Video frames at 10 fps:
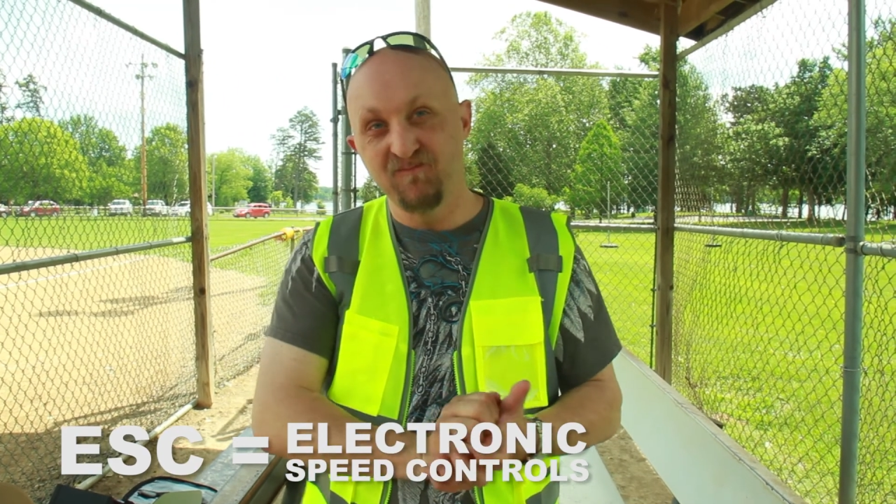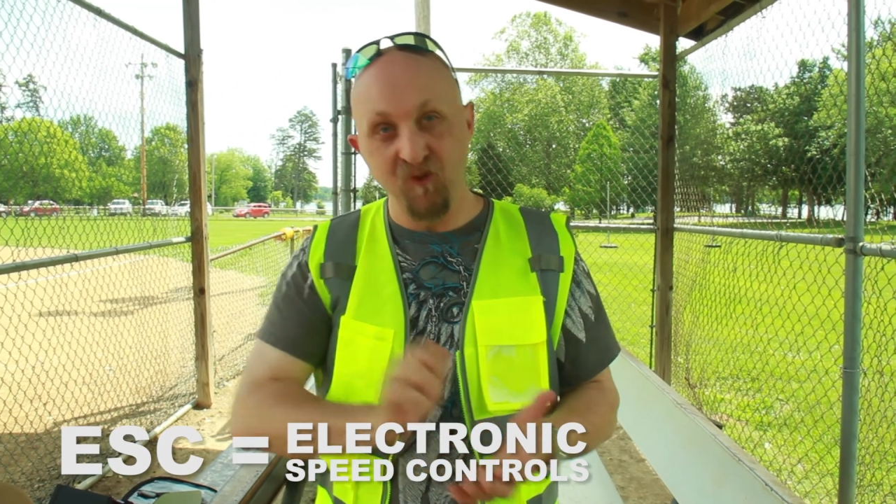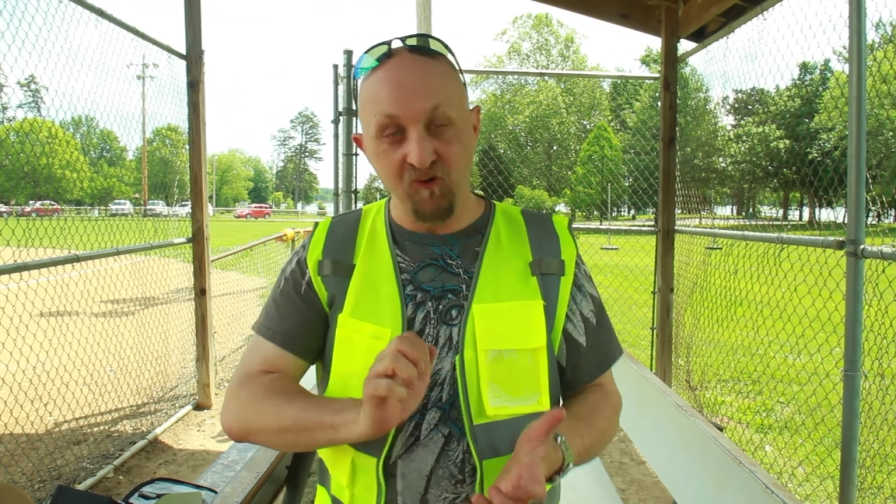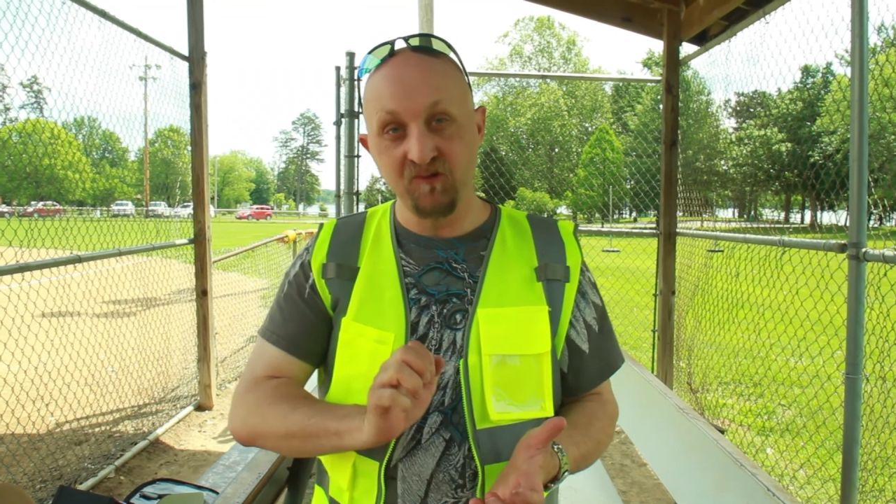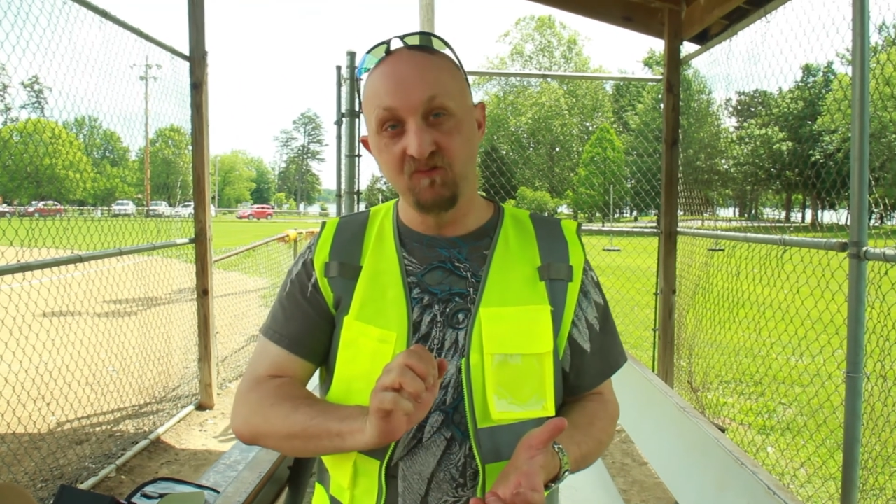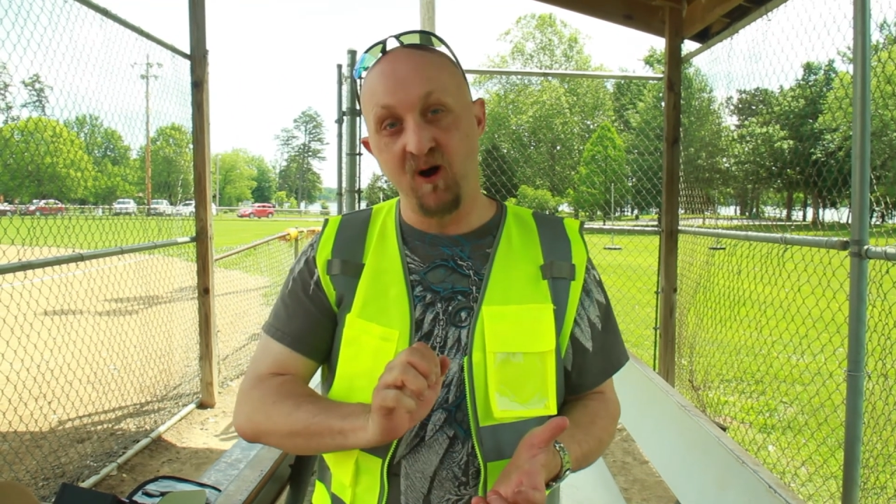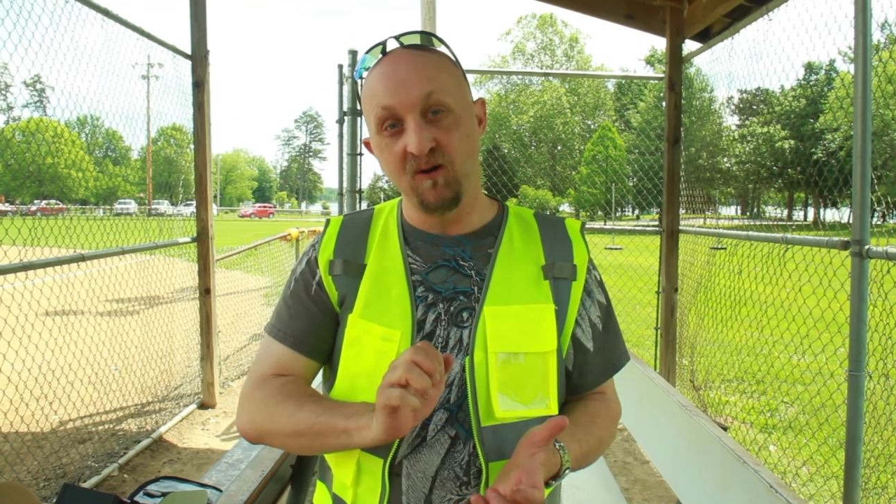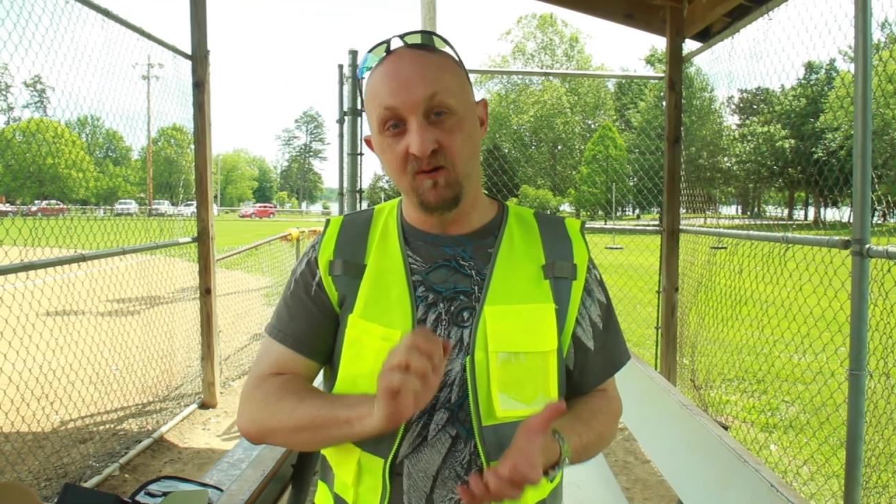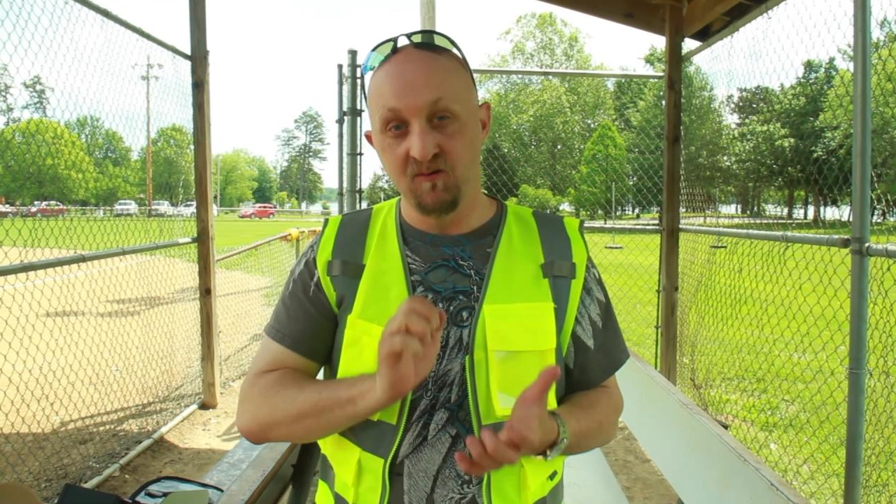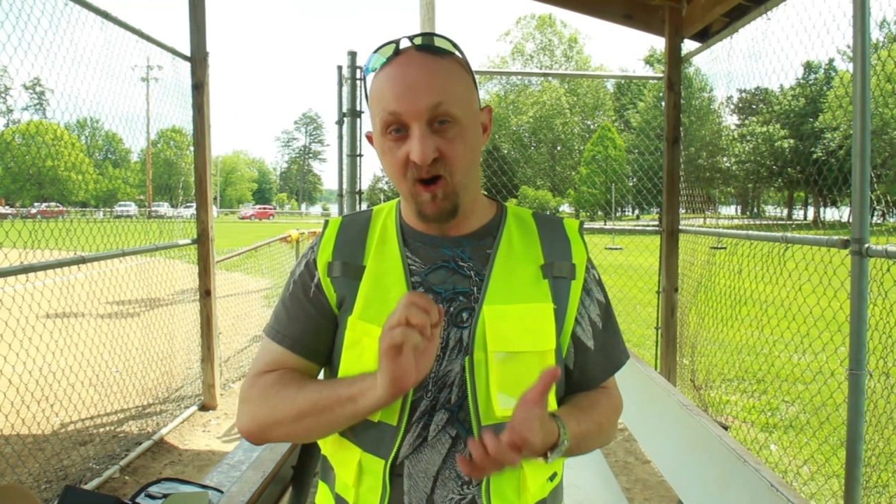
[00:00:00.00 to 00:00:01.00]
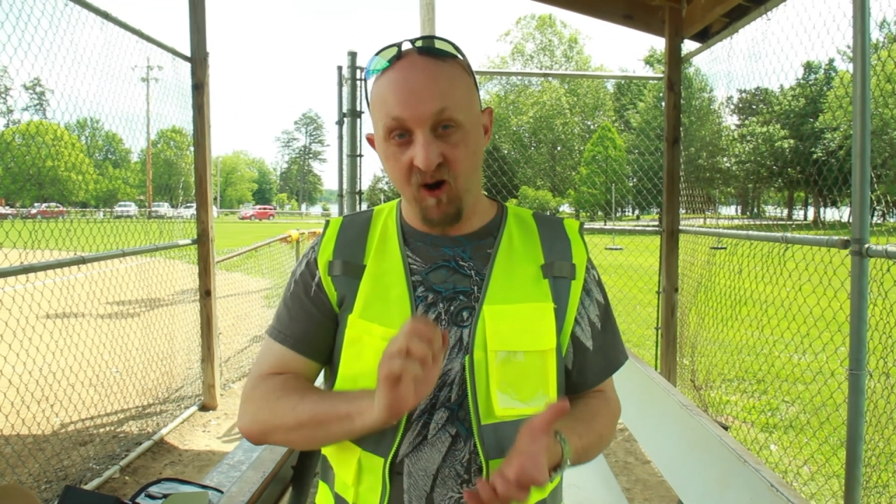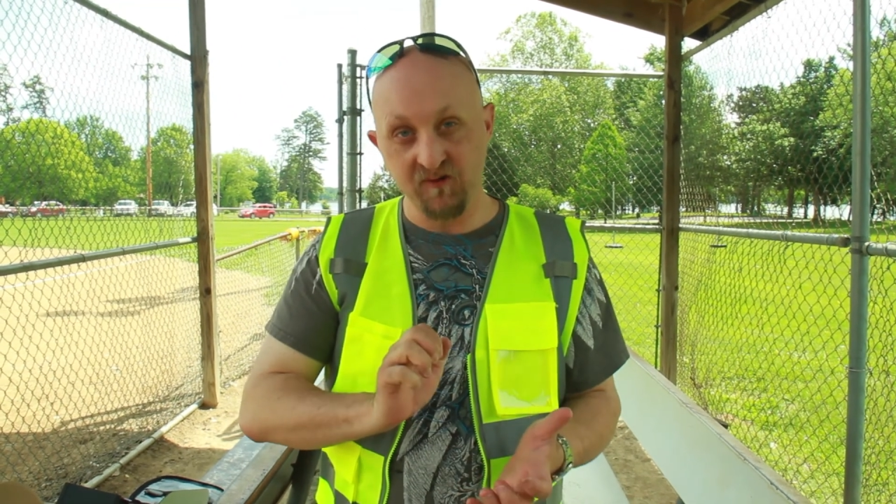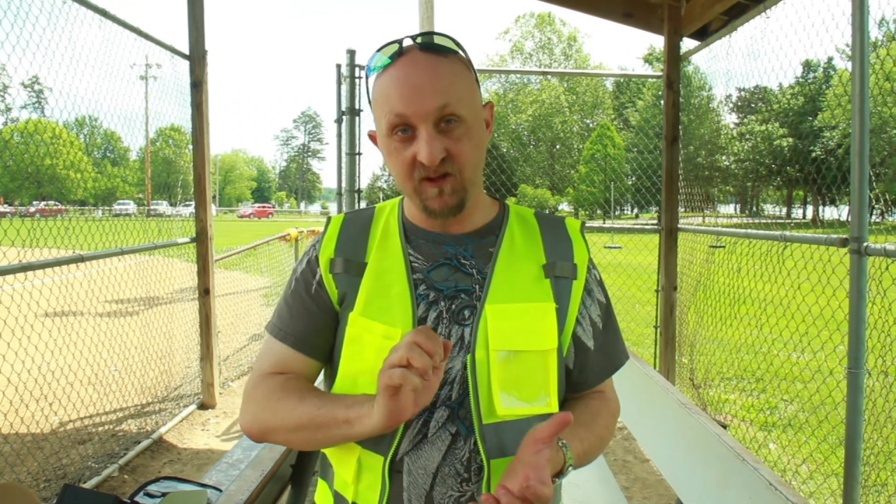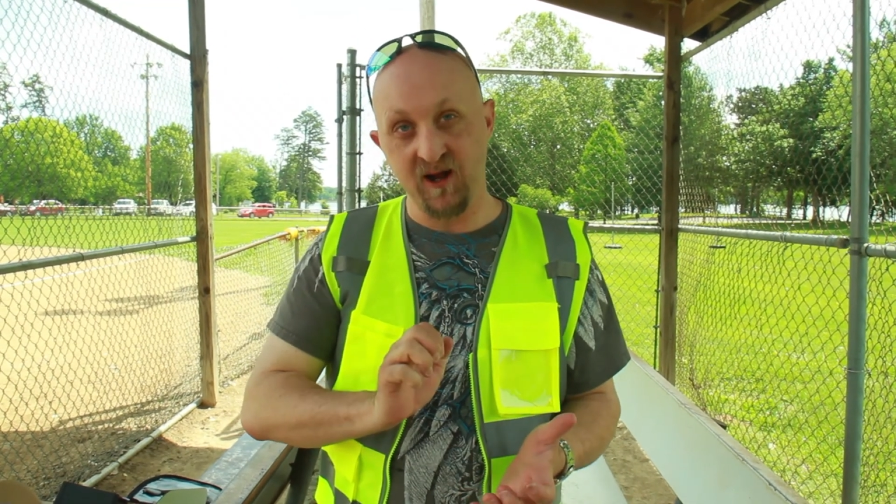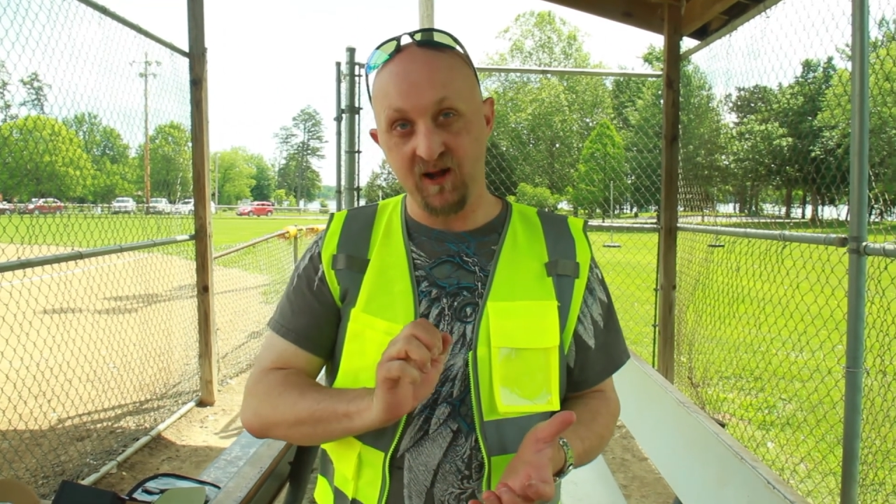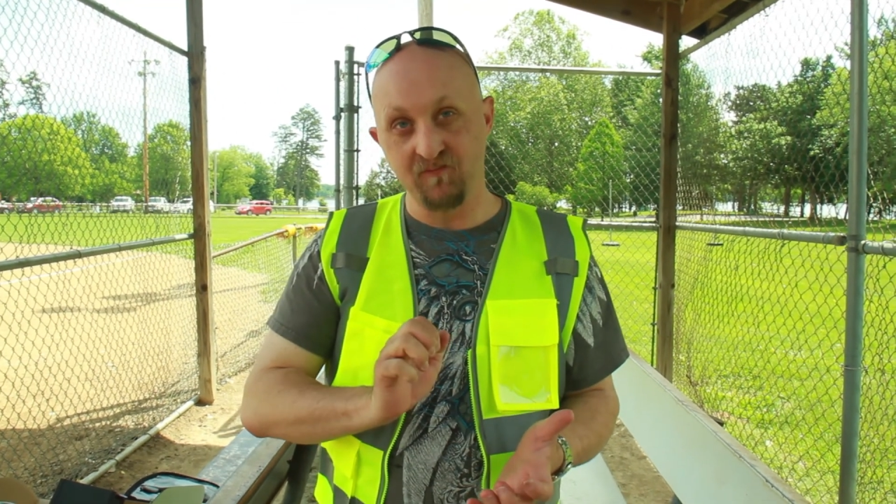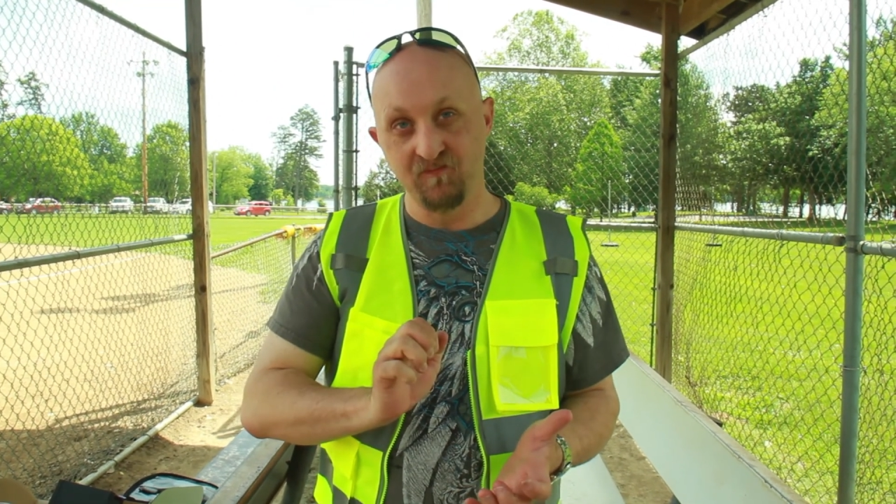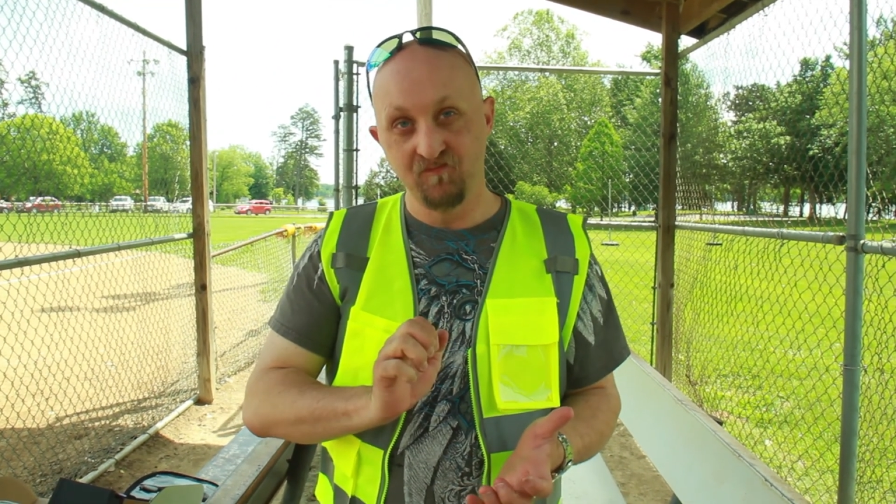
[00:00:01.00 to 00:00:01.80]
full throttle all the time.